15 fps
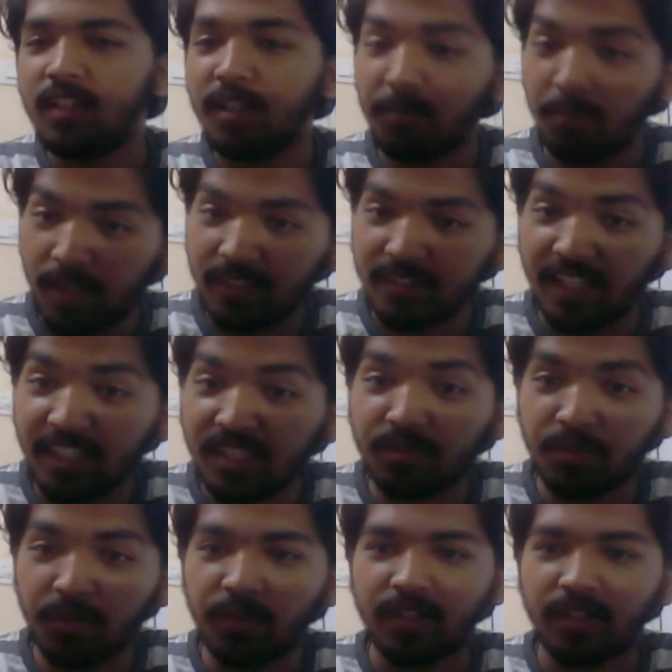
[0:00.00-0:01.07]
He plays
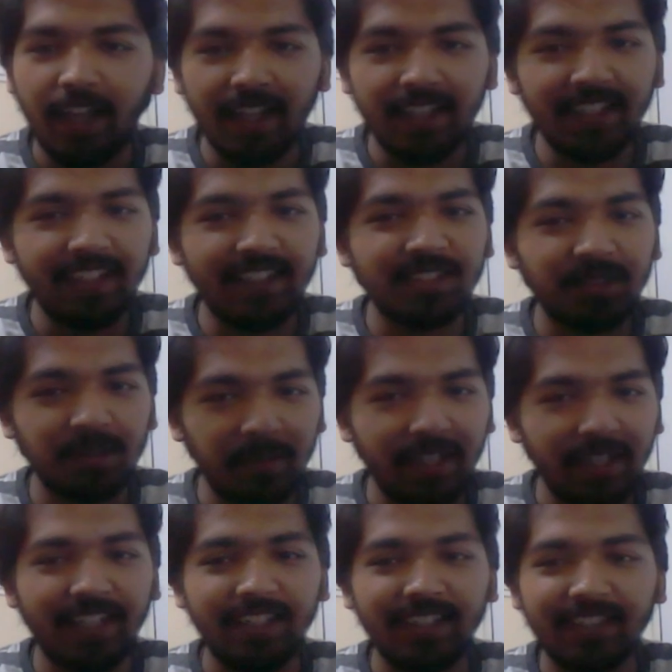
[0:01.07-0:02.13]
h4, hanging his
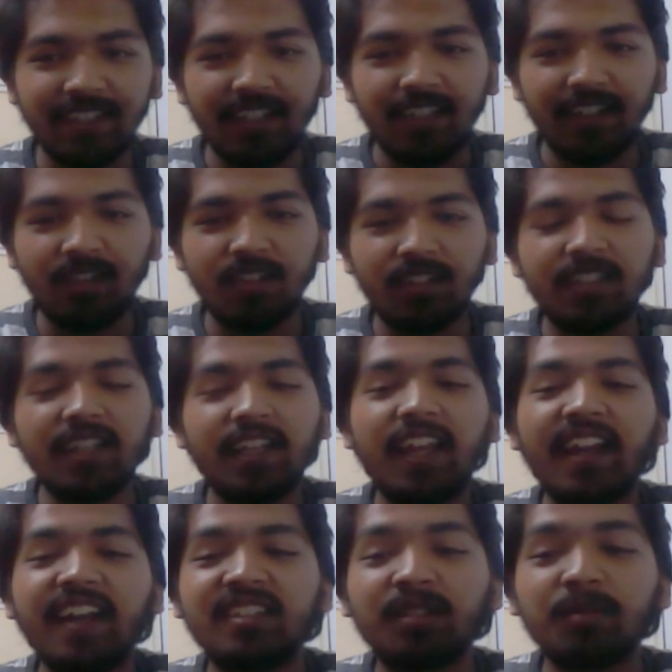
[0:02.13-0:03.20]
queen on the
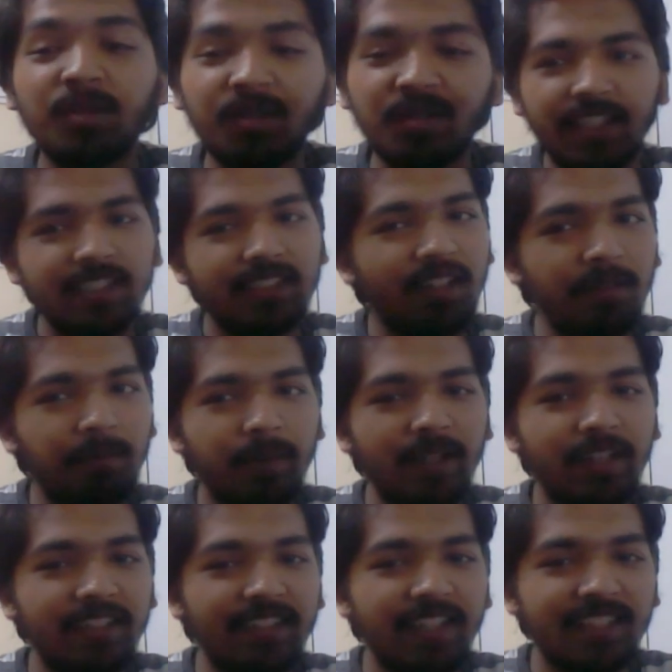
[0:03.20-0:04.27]
8th move. He's not
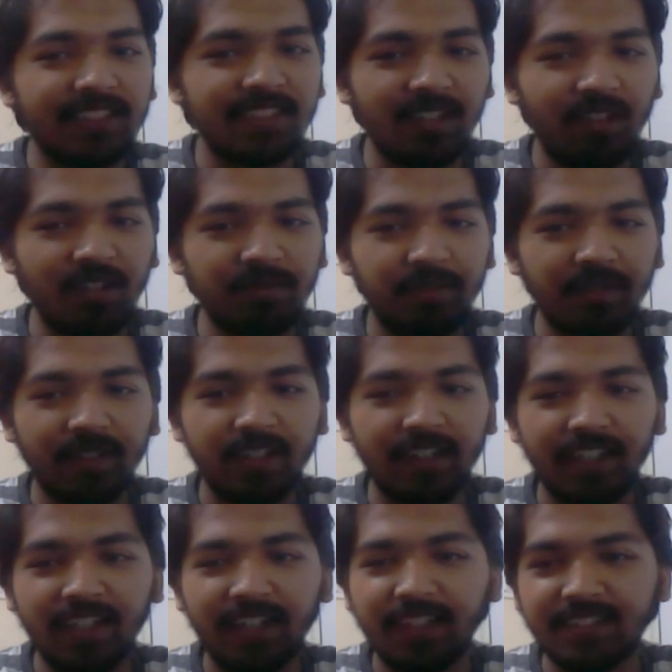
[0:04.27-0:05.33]
that strong
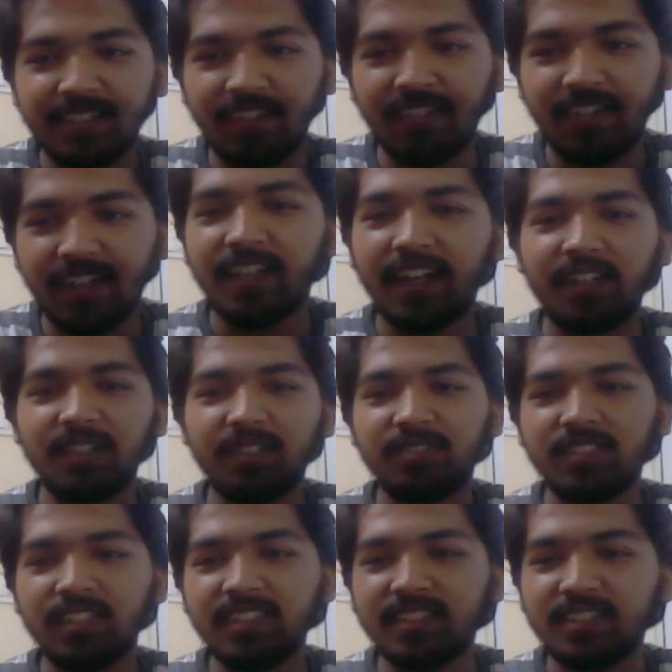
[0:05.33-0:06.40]
for 700. Knight
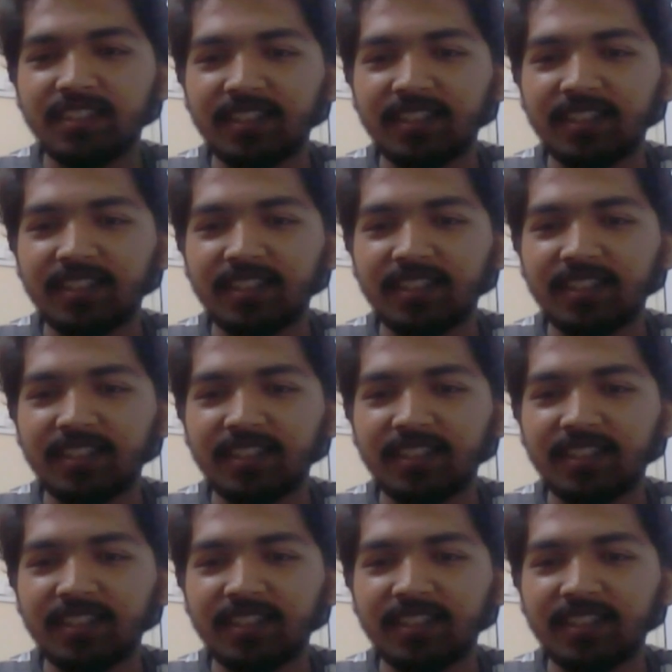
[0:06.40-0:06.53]
f6.